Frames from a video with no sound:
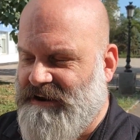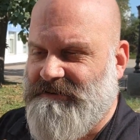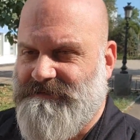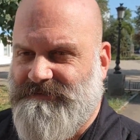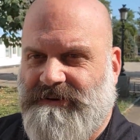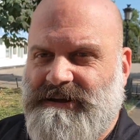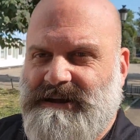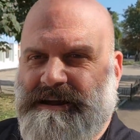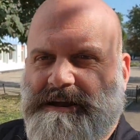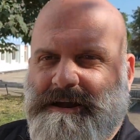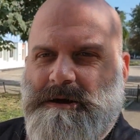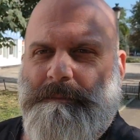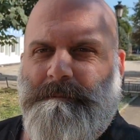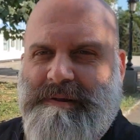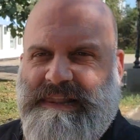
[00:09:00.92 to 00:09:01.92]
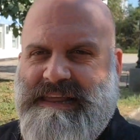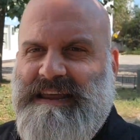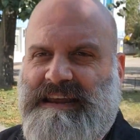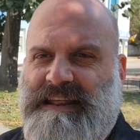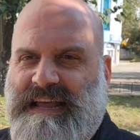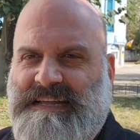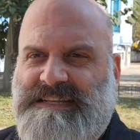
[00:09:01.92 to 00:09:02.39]
of
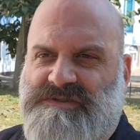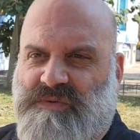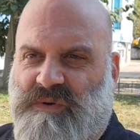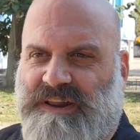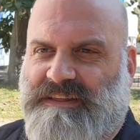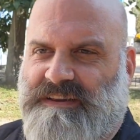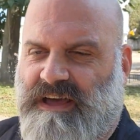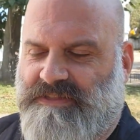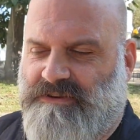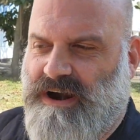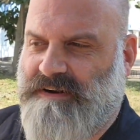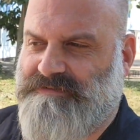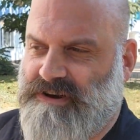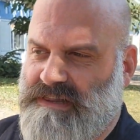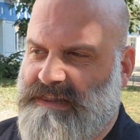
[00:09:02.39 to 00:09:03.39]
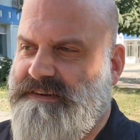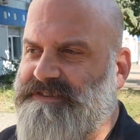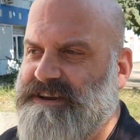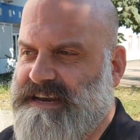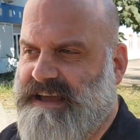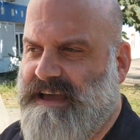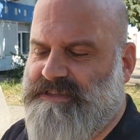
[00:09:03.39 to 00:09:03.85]
bleed against one another. After
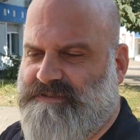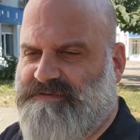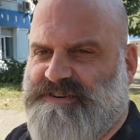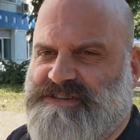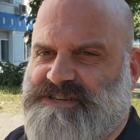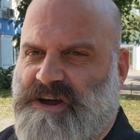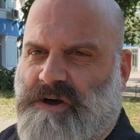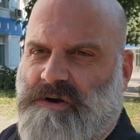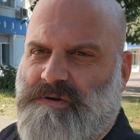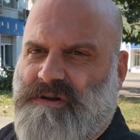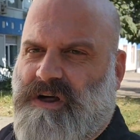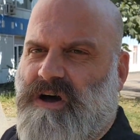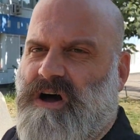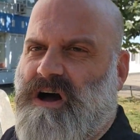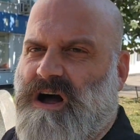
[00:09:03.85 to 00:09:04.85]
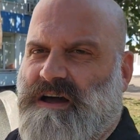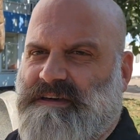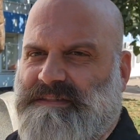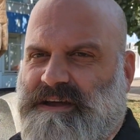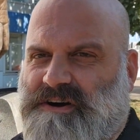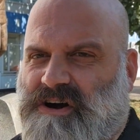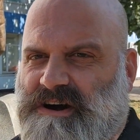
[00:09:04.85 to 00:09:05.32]
living together for so
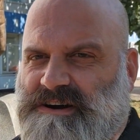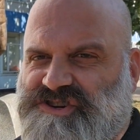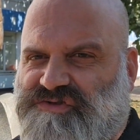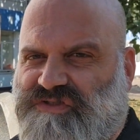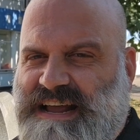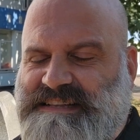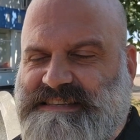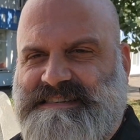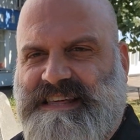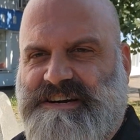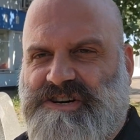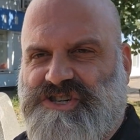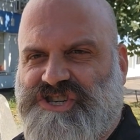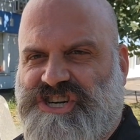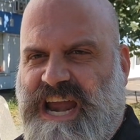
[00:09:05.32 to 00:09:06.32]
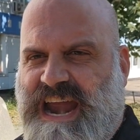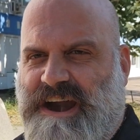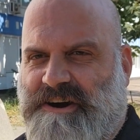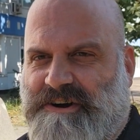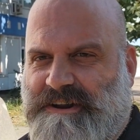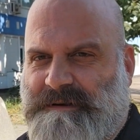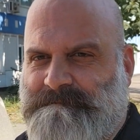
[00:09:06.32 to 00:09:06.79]
long, there are traits that are
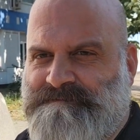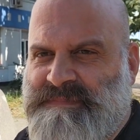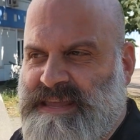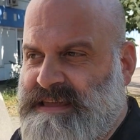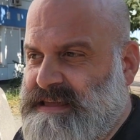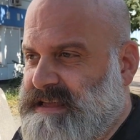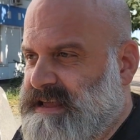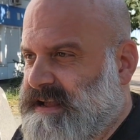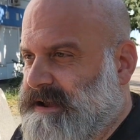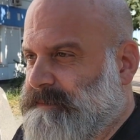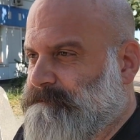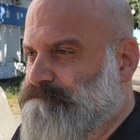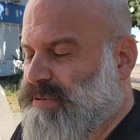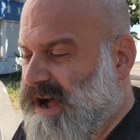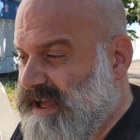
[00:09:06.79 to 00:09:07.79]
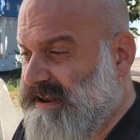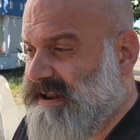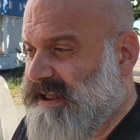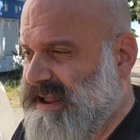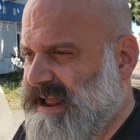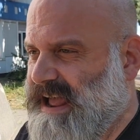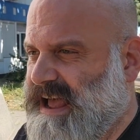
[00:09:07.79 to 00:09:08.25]
shared. But
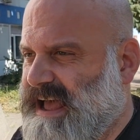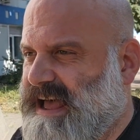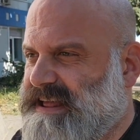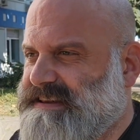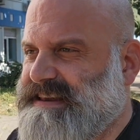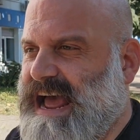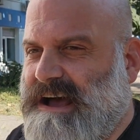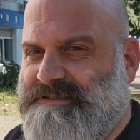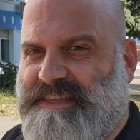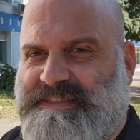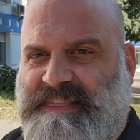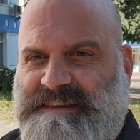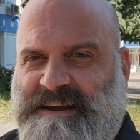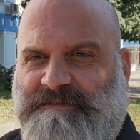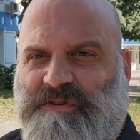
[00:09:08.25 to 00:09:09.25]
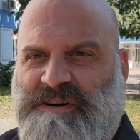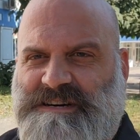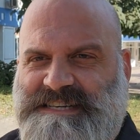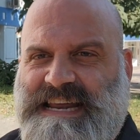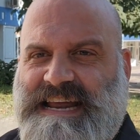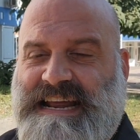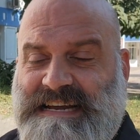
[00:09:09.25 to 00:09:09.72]
now that the
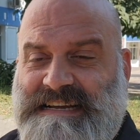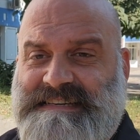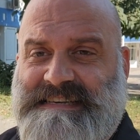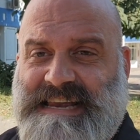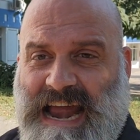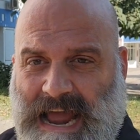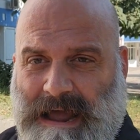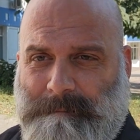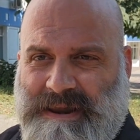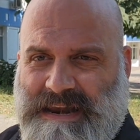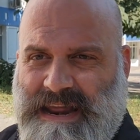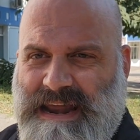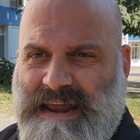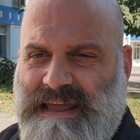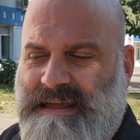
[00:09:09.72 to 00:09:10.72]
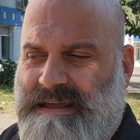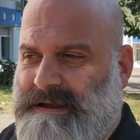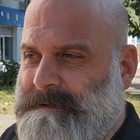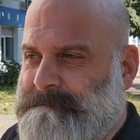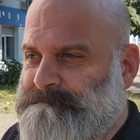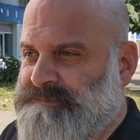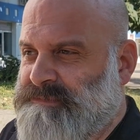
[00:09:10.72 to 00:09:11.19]
divorce is happening,
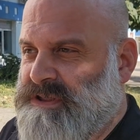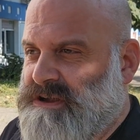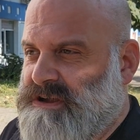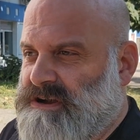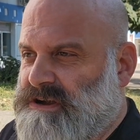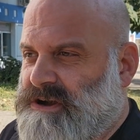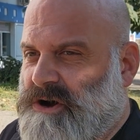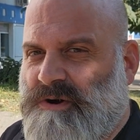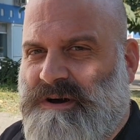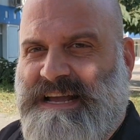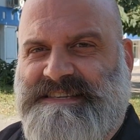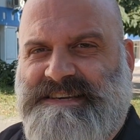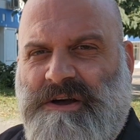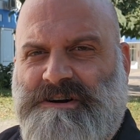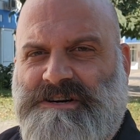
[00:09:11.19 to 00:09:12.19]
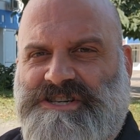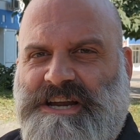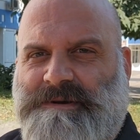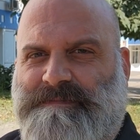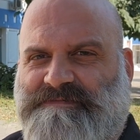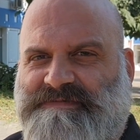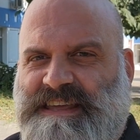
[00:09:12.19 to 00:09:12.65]
who gets
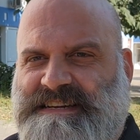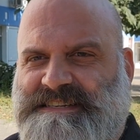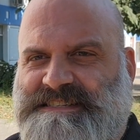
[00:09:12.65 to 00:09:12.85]
ownership of these